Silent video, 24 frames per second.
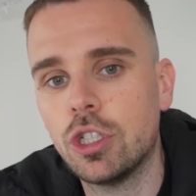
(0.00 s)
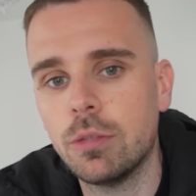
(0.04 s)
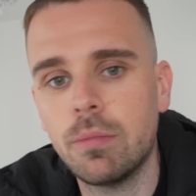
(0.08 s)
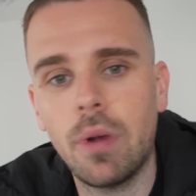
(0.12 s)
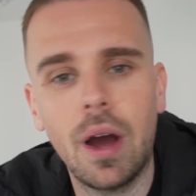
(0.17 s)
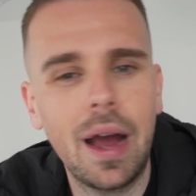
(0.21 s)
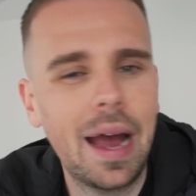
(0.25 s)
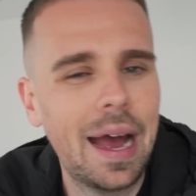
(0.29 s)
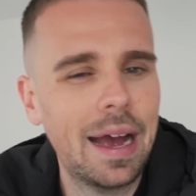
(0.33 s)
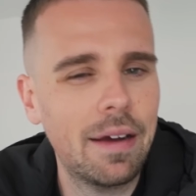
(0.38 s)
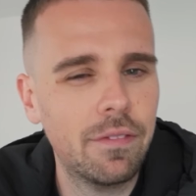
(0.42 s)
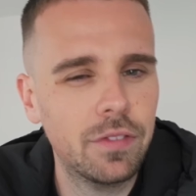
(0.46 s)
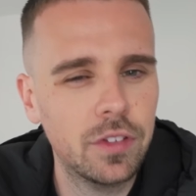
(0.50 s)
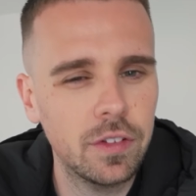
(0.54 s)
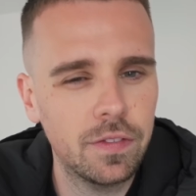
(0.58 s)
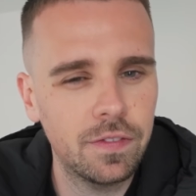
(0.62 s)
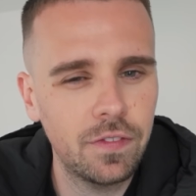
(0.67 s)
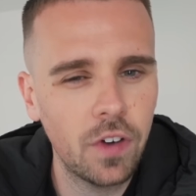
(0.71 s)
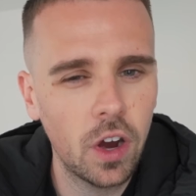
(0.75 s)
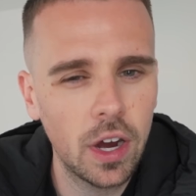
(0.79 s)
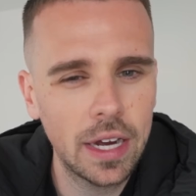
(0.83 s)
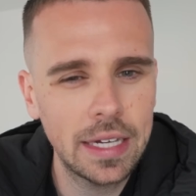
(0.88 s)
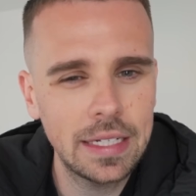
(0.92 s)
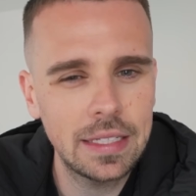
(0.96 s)
You might have to
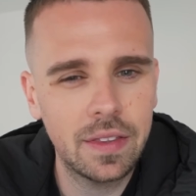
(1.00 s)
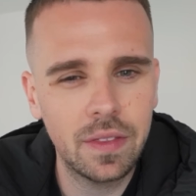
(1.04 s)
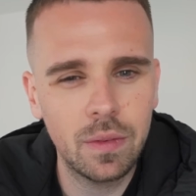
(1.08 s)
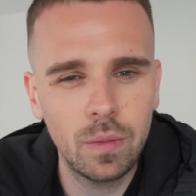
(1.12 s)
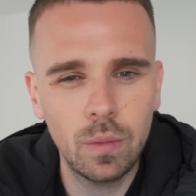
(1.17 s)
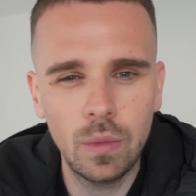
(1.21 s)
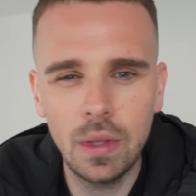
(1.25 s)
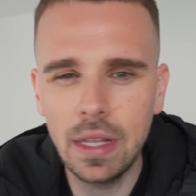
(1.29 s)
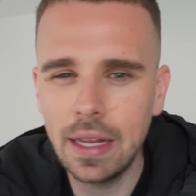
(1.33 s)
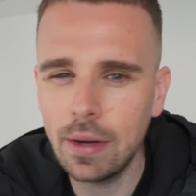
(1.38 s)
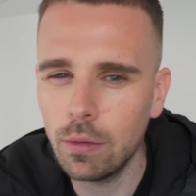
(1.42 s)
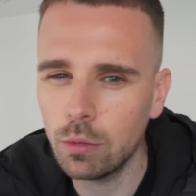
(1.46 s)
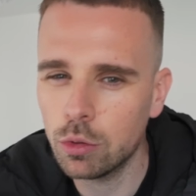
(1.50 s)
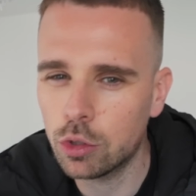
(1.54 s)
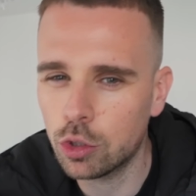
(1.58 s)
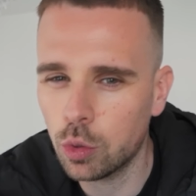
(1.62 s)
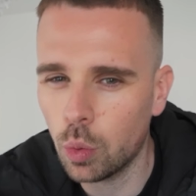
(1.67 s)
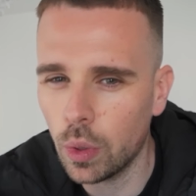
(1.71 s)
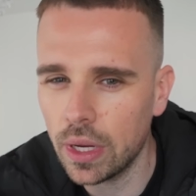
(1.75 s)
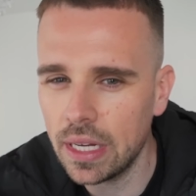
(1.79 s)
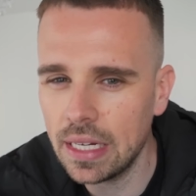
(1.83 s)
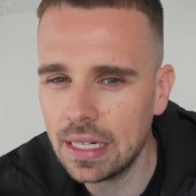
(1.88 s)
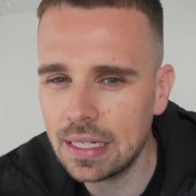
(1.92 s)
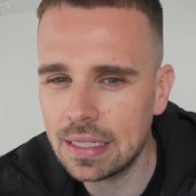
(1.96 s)
find little
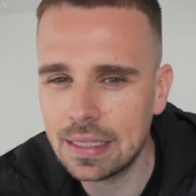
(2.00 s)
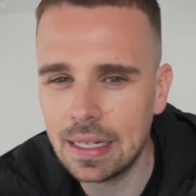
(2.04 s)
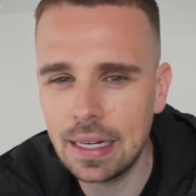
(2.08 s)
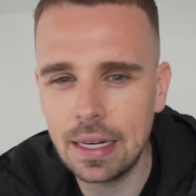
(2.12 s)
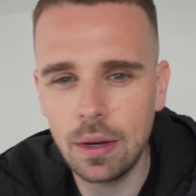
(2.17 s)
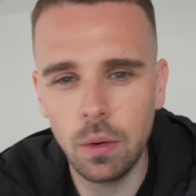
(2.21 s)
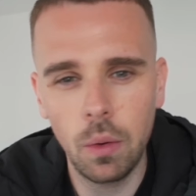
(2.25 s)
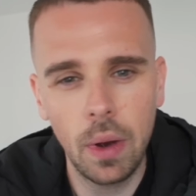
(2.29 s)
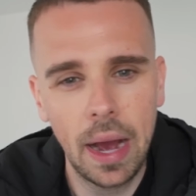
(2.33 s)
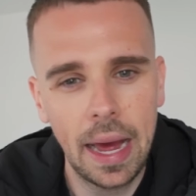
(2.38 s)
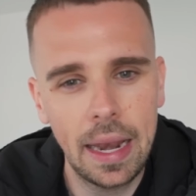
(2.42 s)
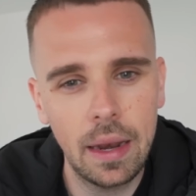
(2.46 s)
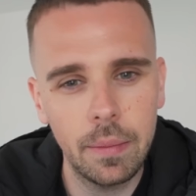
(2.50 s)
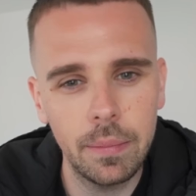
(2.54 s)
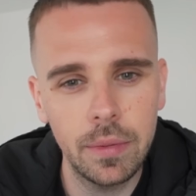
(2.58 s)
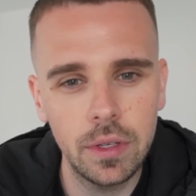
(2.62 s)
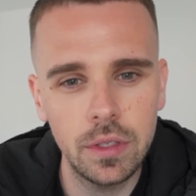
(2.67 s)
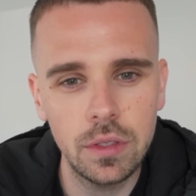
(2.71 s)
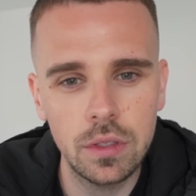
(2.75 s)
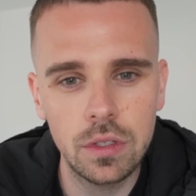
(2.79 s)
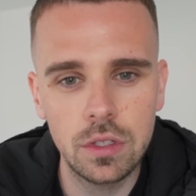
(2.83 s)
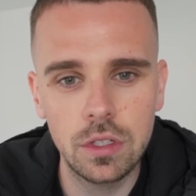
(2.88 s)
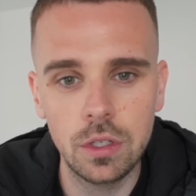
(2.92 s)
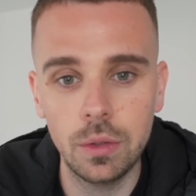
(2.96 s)
tweaks and little
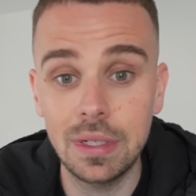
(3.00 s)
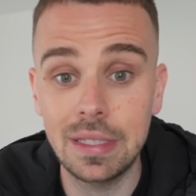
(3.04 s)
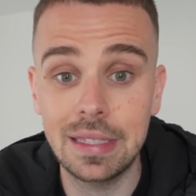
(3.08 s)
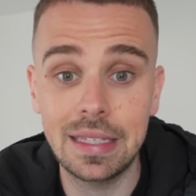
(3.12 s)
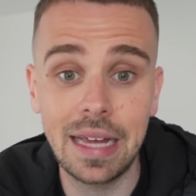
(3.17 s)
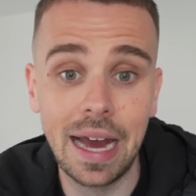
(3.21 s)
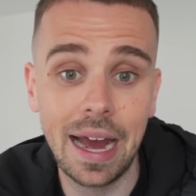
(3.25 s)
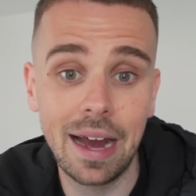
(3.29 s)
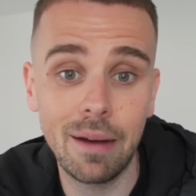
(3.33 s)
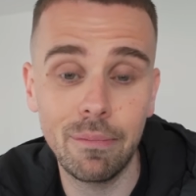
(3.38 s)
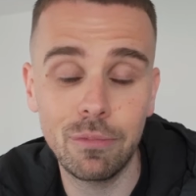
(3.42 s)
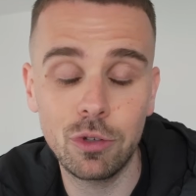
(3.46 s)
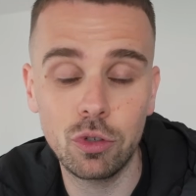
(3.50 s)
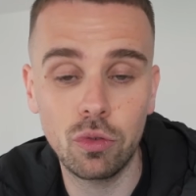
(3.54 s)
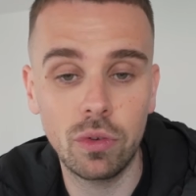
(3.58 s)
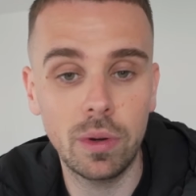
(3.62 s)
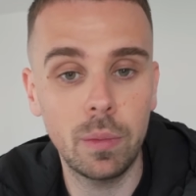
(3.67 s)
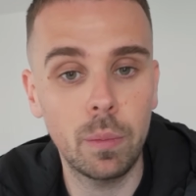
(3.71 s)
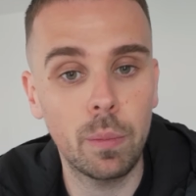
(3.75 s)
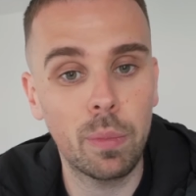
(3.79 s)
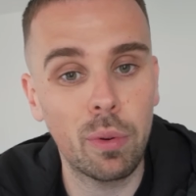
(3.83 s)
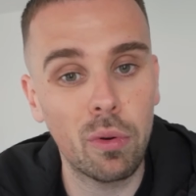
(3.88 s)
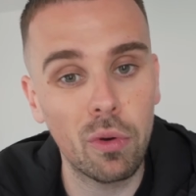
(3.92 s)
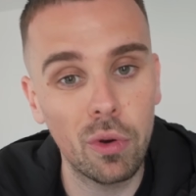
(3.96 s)
elements to adapt or
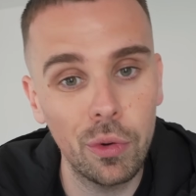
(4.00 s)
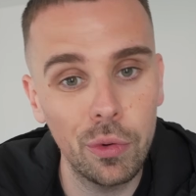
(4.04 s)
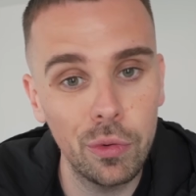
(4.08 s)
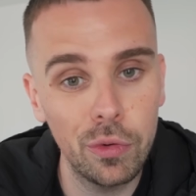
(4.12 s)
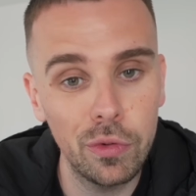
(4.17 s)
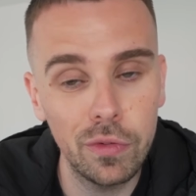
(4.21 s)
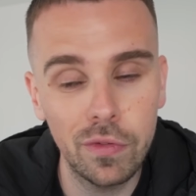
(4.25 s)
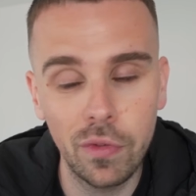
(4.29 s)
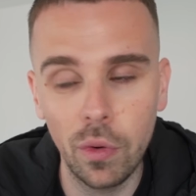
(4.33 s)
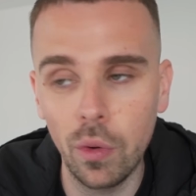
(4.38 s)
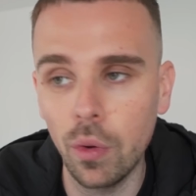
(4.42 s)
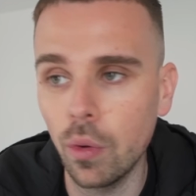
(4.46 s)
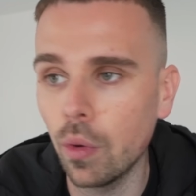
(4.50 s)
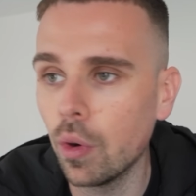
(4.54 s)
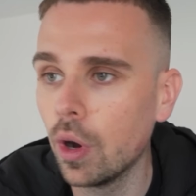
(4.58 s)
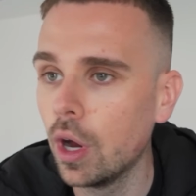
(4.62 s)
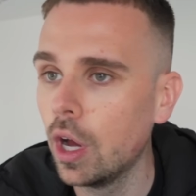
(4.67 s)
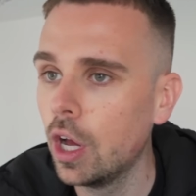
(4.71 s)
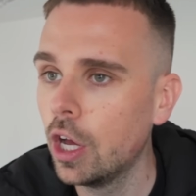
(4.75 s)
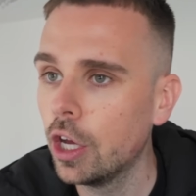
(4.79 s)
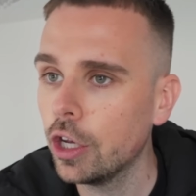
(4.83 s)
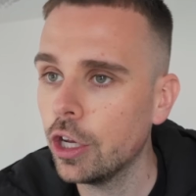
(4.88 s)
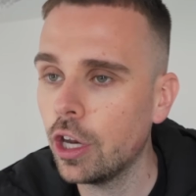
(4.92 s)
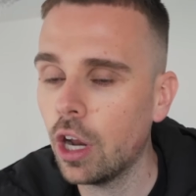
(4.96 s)
improve, or,
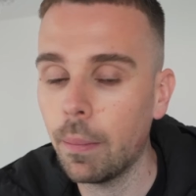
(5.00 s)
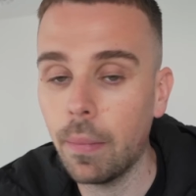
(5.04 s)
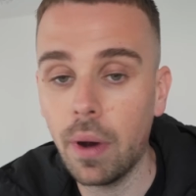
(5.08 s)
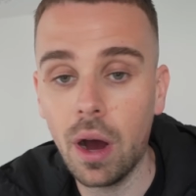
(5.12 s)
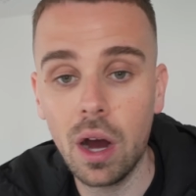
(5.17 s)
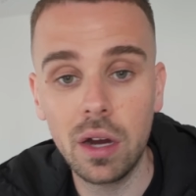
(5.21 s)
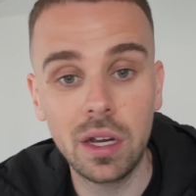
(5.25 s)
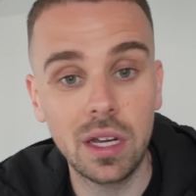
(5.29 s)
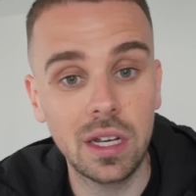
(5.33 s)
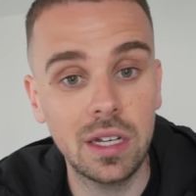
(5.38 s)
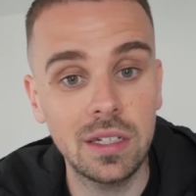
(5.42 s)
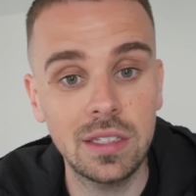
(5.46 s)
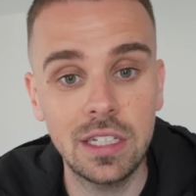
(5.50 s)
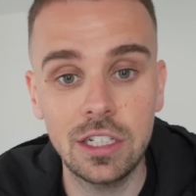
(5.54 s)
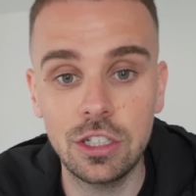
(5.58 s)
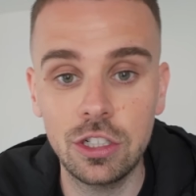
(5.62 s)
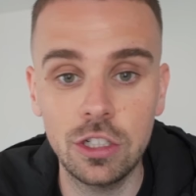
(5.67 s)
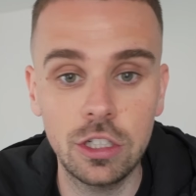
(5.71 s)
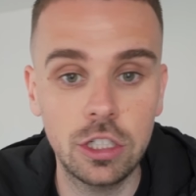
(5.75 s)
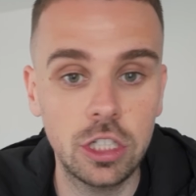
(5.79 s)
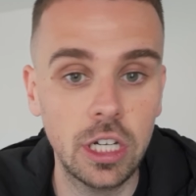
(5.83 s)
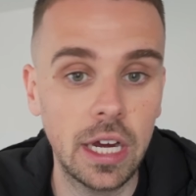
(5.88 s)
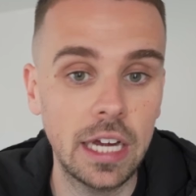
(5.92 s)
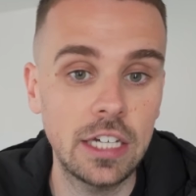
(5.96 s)
you know, market
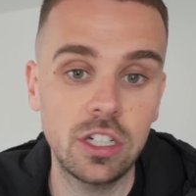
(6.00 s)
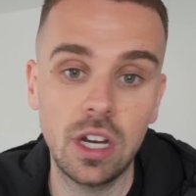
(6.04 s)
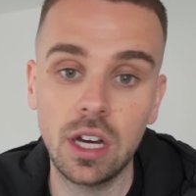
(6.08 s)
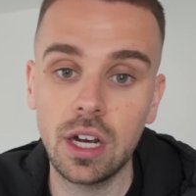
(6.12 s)
conditions change.